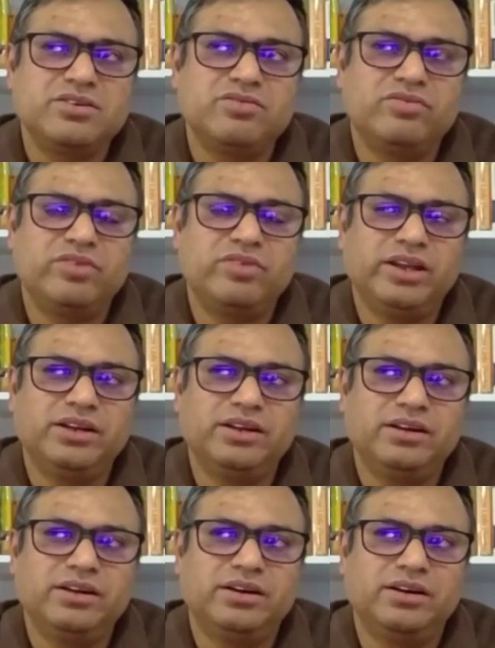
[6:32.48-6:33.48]

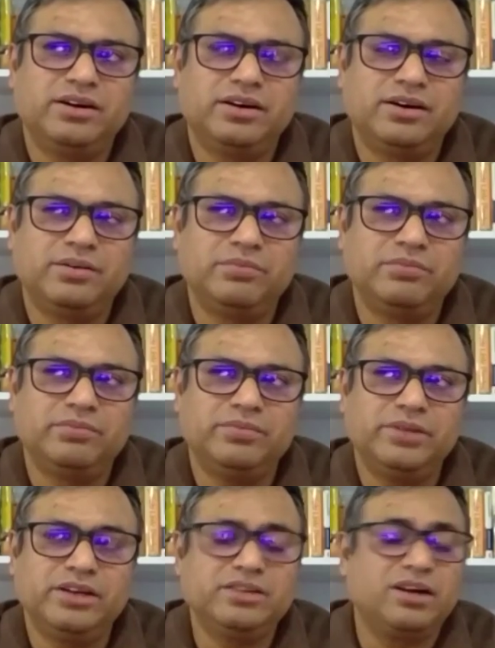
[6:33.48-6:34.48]
when um,
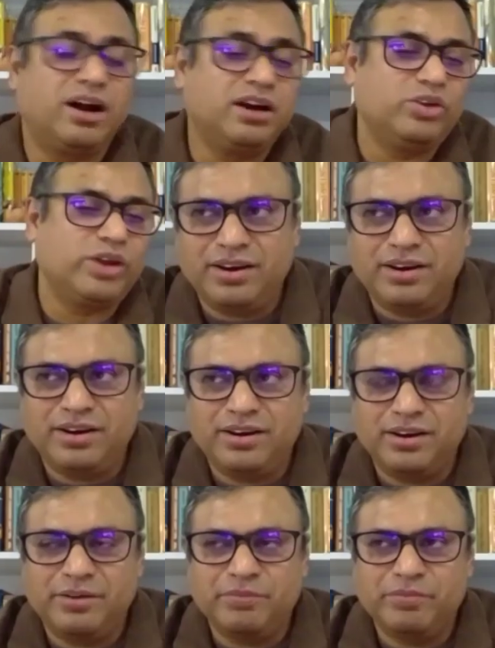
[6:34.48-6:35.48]
it is hard to get
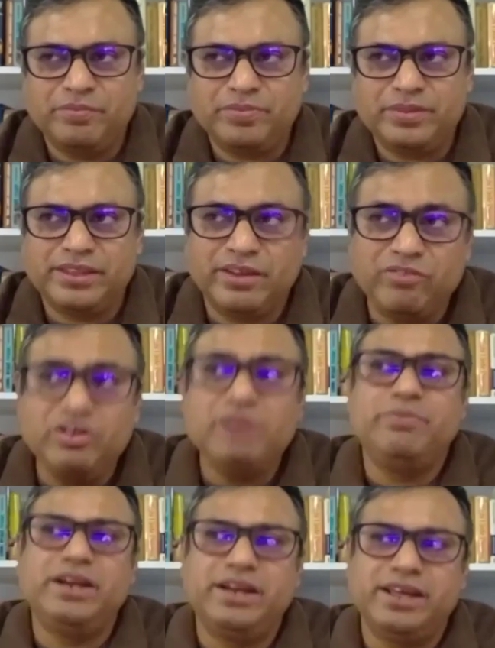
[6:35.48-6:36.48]
um, there will
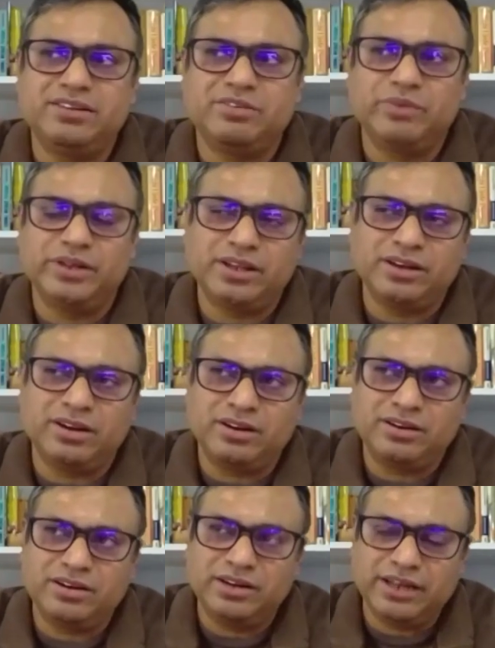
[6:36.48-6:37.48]
be days when there are
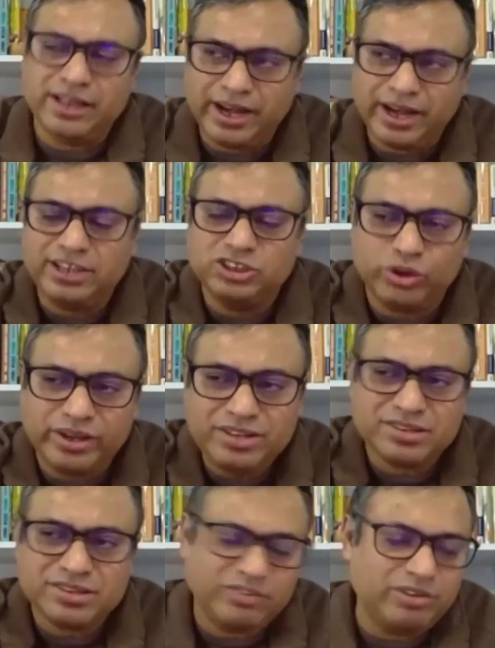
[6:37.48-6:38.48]
great
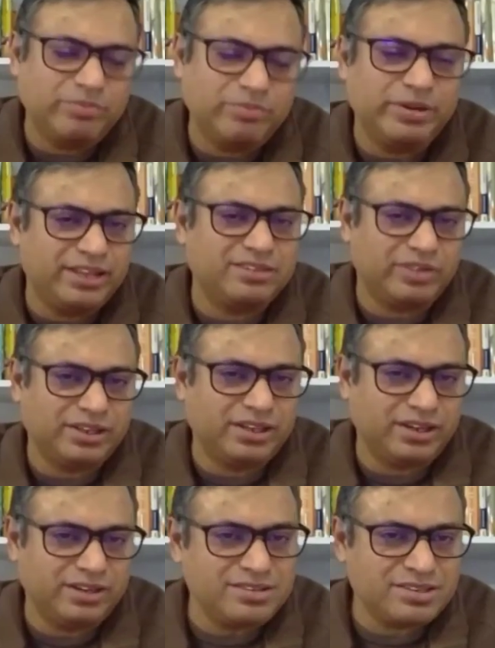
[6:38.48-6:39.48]
joys there will be days when
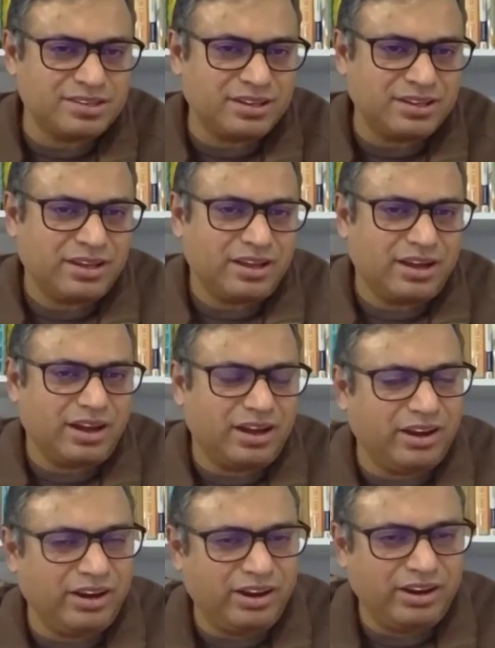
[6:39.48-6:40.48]
there is a,
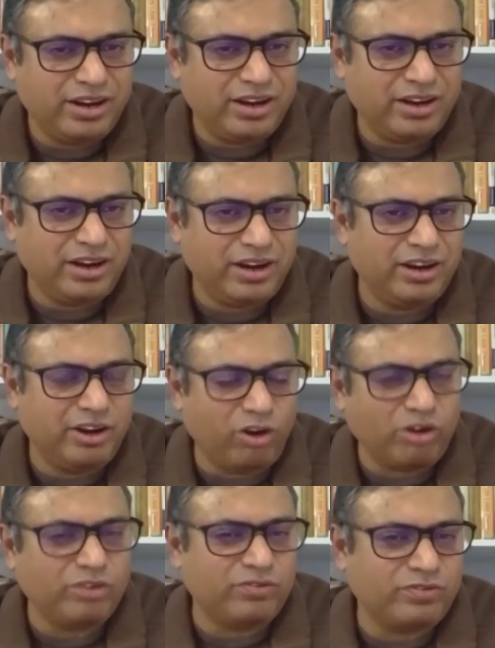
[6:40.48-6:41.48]
a
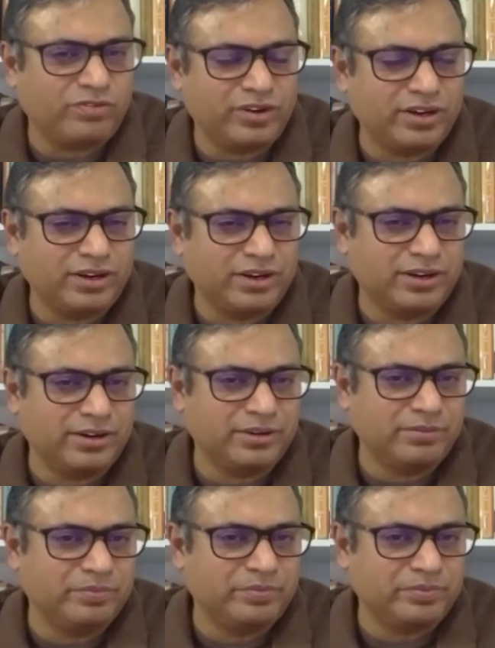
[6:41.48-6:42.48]
lot of
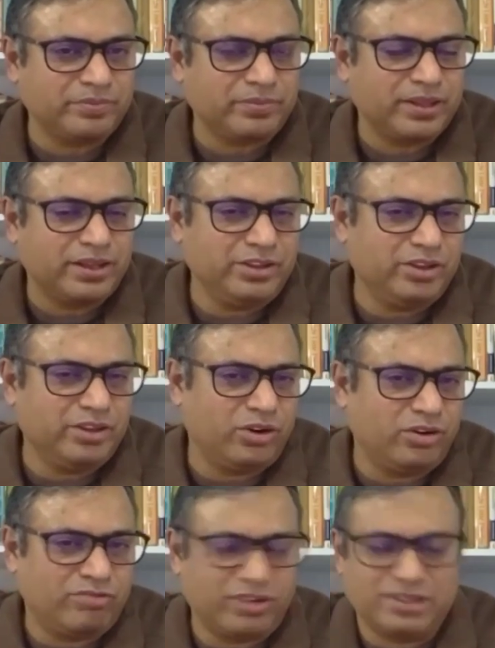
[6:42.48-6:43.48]
um, you
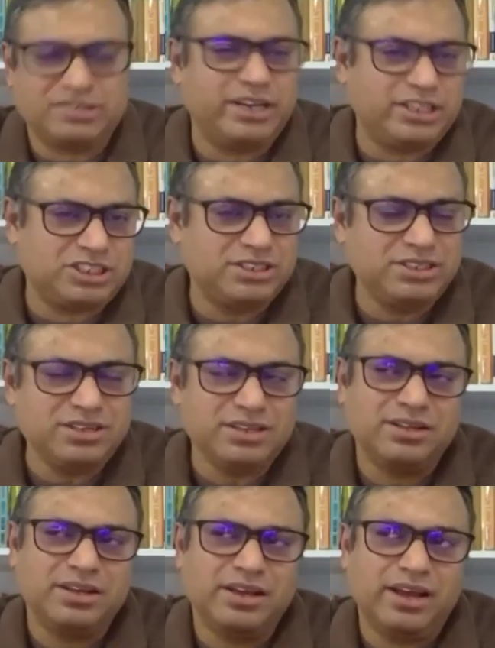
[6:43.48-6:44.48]
know frustration
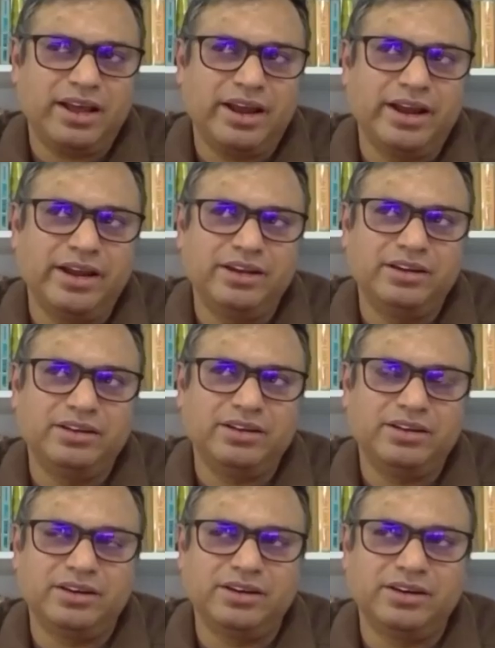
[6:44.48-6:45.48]
and
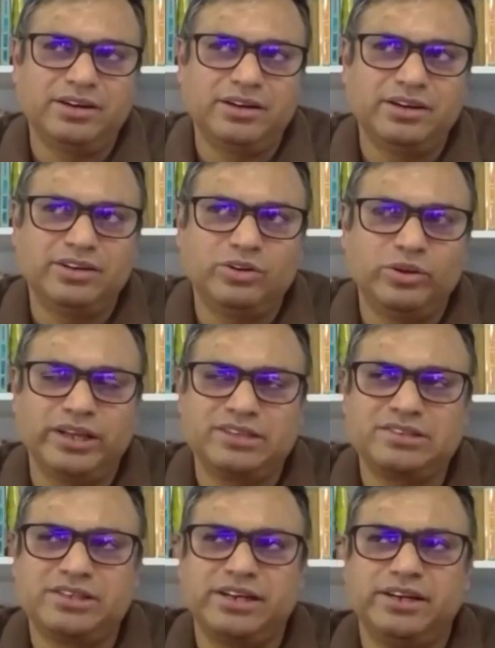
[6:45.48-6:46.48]
uh, to an
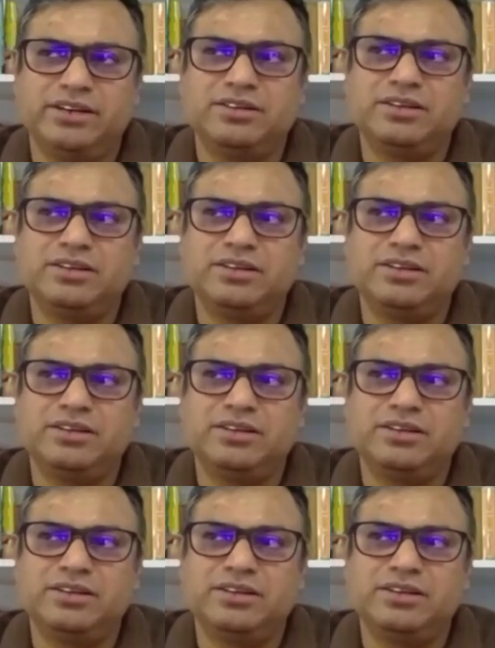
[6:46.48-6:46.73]
extent